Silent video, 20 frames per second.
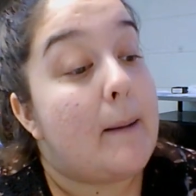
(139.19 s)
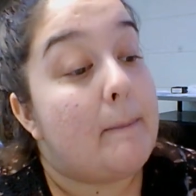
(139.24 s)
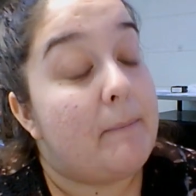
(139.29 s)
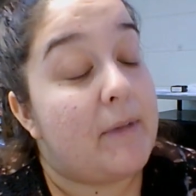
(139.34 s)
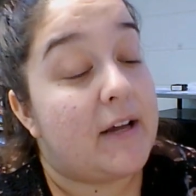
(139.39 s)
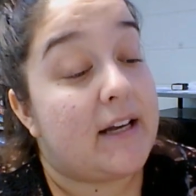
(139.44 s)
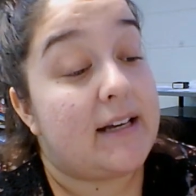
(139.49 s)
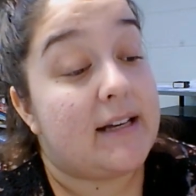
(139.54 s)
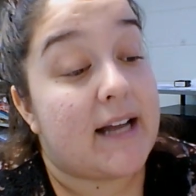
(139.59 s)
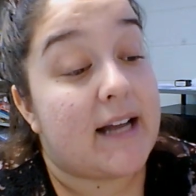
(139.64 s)

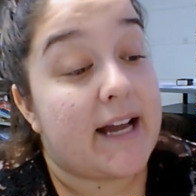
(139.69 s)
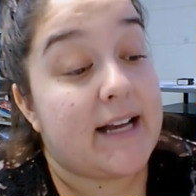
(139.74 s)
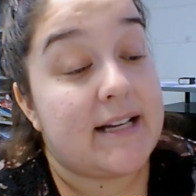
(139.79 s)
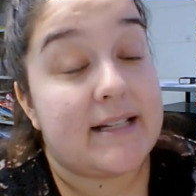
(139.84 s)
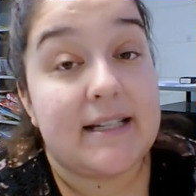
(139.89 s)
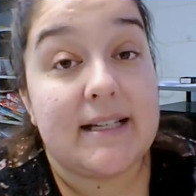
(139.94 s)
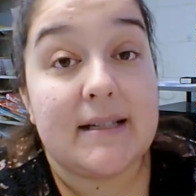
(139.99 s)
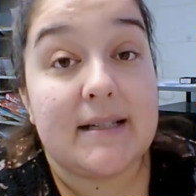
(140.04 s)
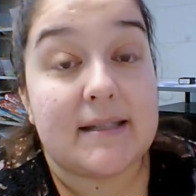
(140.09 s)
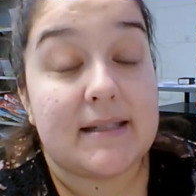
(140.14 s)
But in
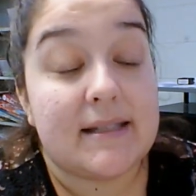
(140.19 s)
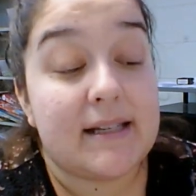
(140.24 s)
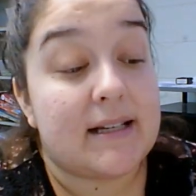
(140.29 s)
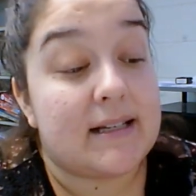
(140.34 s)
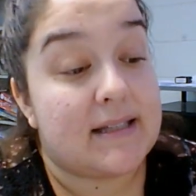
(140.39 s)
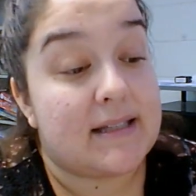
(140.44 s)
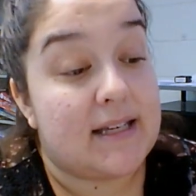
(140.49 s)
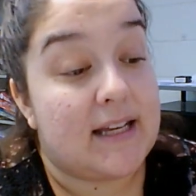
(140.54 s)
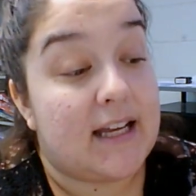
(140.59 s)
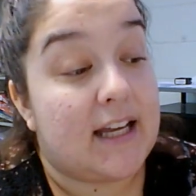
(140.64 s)

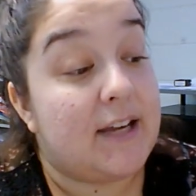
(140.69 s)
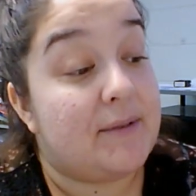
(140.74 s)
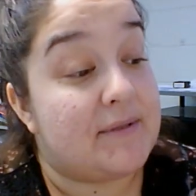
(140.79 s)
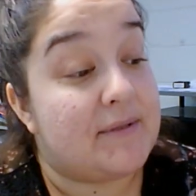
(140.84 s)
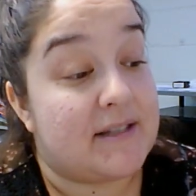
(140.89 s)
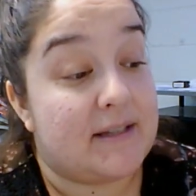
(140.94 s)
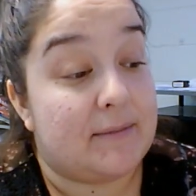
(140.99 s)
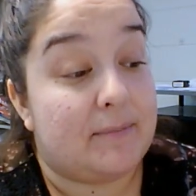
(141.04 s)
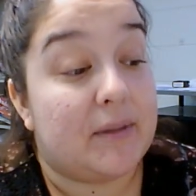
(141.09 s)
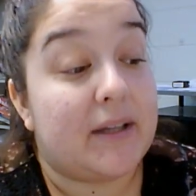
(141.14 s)
1960, it
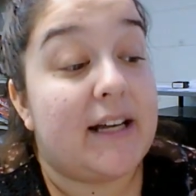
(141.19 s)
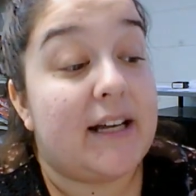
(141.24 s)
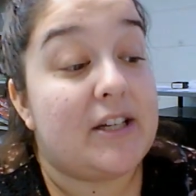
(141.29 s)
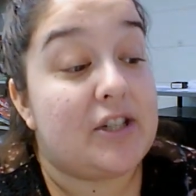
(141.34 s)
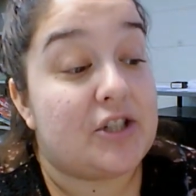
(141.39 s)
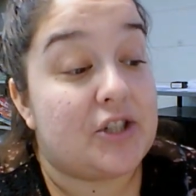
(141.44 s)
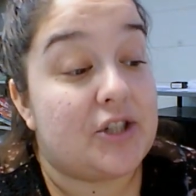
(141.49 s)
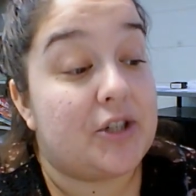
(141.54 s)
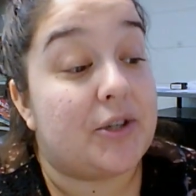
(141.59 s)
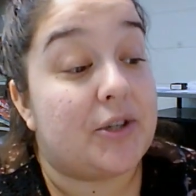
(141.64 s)
was the
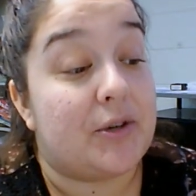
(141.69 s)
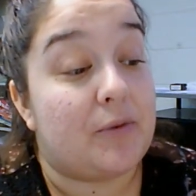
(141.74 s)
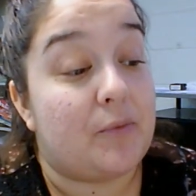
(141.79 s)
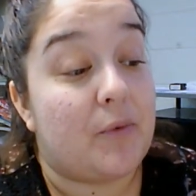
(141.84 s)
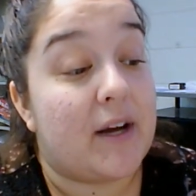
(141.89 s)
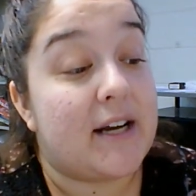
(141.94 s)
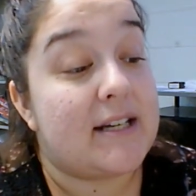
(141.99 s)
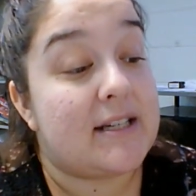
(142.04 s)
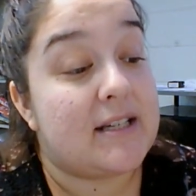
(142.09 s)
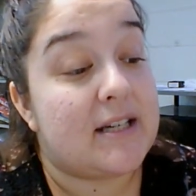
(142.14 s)
place children
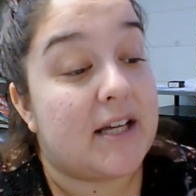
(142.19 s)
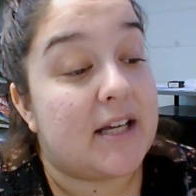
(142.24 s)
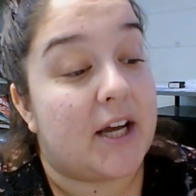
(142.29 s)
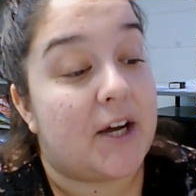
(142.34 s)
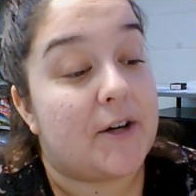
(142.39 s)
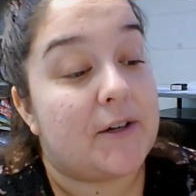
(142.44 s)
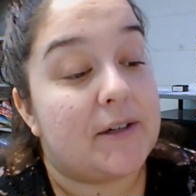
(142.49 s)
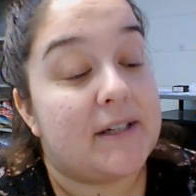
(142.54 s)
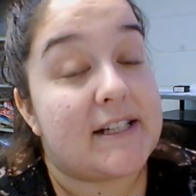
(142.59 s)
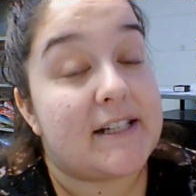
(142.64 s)
wanted to
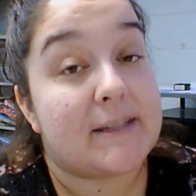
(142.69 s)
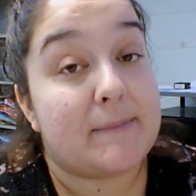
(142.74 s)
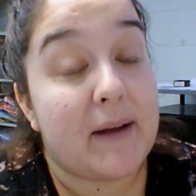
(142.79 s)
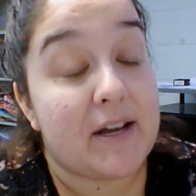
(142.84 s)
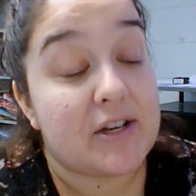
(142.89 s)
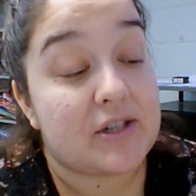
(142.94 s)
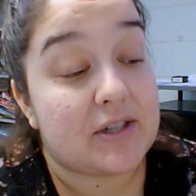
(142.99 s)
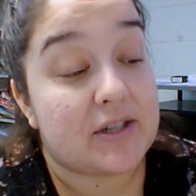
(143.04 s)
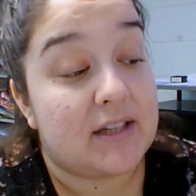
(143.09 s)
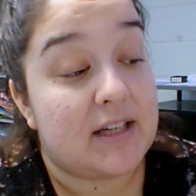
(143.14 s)
go,
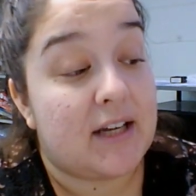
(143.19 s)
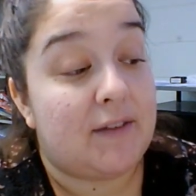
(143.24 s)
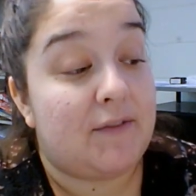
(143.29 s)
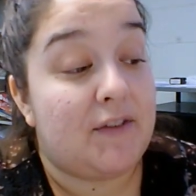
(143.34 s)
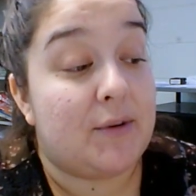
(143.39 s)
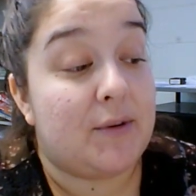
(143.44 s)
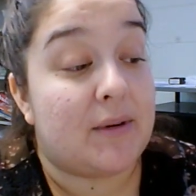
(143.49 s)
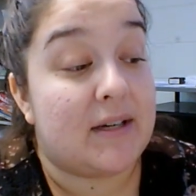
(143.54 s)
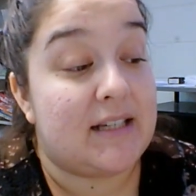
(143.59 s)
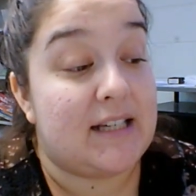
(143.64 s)
especially
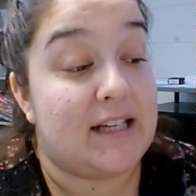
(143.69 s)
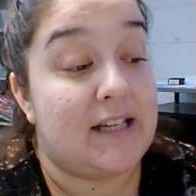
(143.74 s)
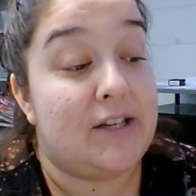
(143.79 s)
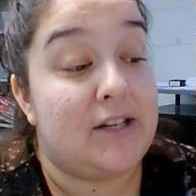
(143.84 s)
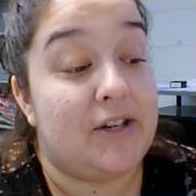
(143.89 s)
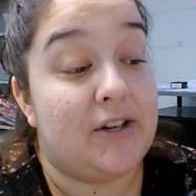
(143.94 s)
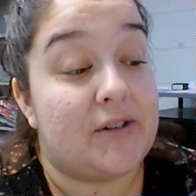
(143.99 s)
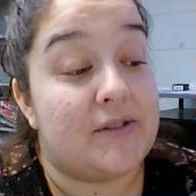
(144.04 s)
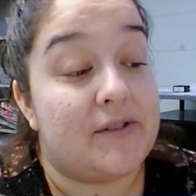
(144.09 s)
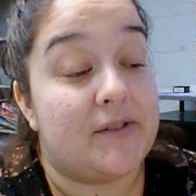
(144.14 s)
if you were
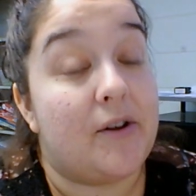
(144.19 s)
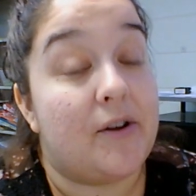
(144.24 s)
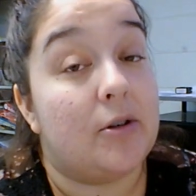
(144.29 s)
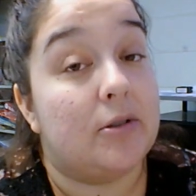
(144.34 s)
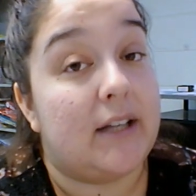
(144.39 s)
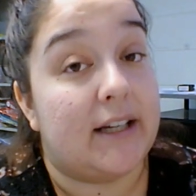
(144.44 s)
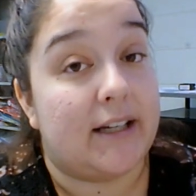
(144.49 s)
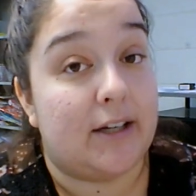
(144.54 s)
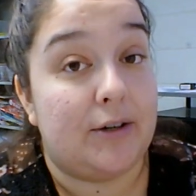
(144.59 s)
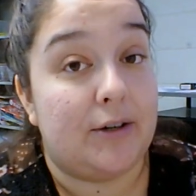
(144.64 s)
10 years
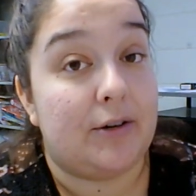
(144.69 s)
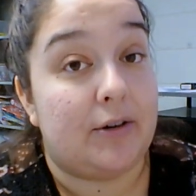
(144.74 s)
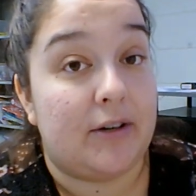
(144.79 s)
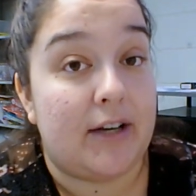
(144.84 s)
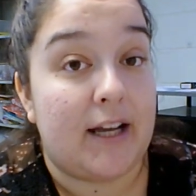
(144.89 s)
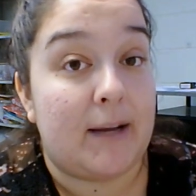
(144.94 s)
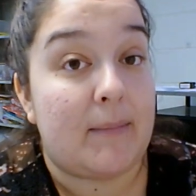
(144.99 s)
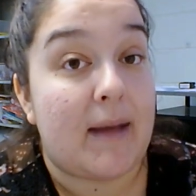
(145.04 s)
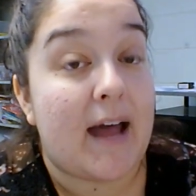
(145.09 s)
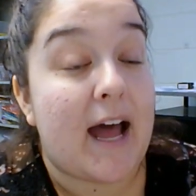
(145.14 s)
old like a girl
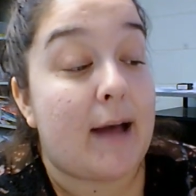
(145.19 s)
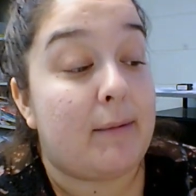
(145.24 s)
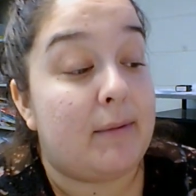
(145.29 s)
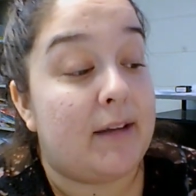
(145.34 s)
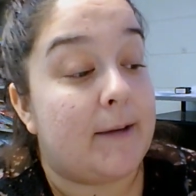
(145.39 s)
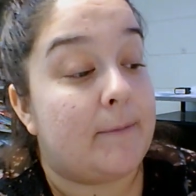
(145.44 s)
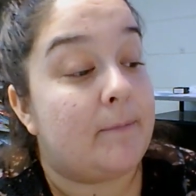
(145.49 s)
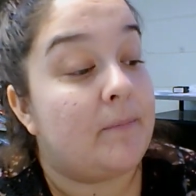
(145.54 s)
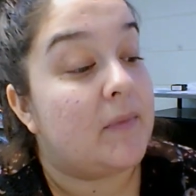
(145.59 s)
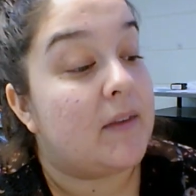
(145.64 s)
named
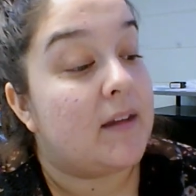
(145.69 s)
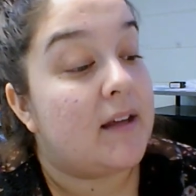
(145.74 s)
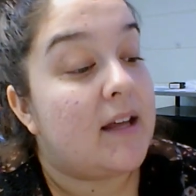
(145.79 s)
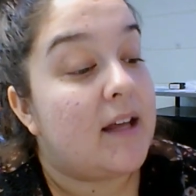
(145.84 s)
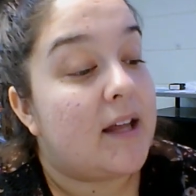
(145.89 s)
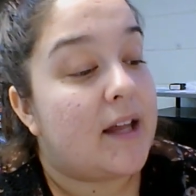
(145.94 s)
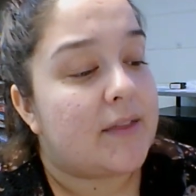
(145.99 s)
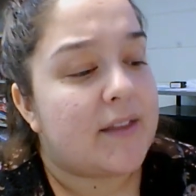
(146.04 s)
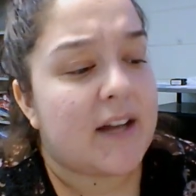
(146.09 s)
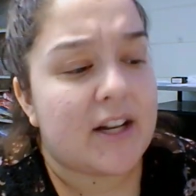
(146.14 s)
Abby.
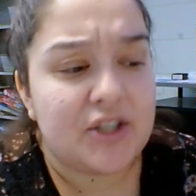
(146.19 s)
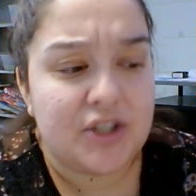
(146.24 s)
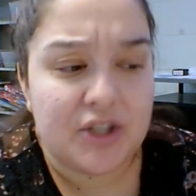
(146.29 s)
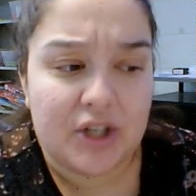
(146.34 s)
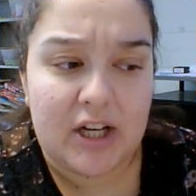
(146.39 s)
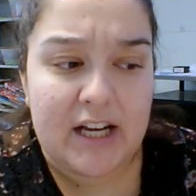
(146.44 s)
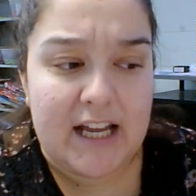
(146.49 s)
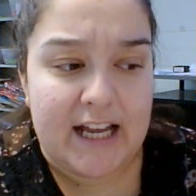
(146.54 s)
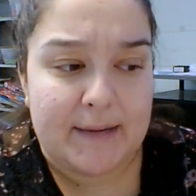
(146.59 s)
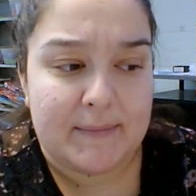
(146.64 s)
That's
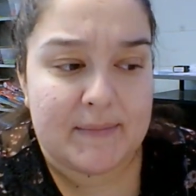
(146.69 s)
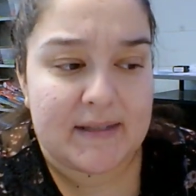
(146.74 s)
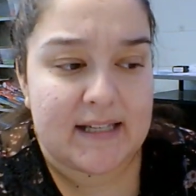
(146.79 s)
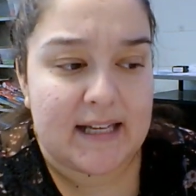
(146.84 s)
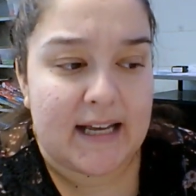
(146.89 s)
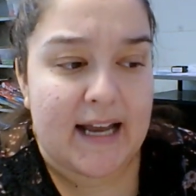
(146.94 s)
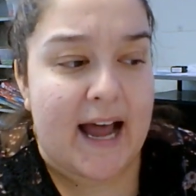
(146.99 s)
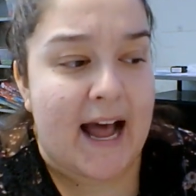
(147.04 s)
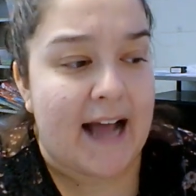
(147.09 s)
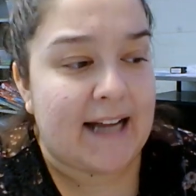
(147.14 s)
your name,
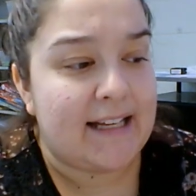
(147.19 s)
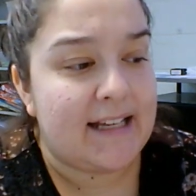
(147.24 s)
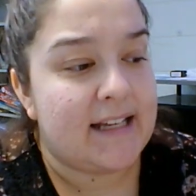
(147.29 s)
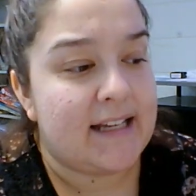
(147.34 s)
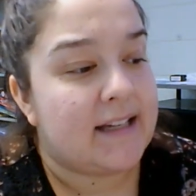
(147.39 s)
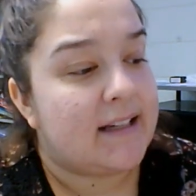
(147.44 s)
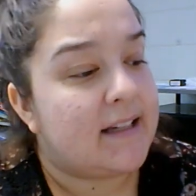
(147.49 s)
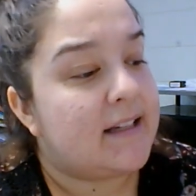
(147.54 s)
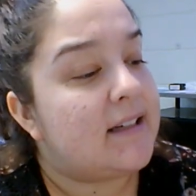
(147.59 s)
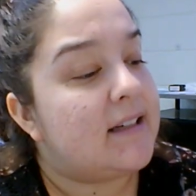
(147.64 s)
said
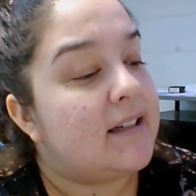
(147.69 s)
Aggie.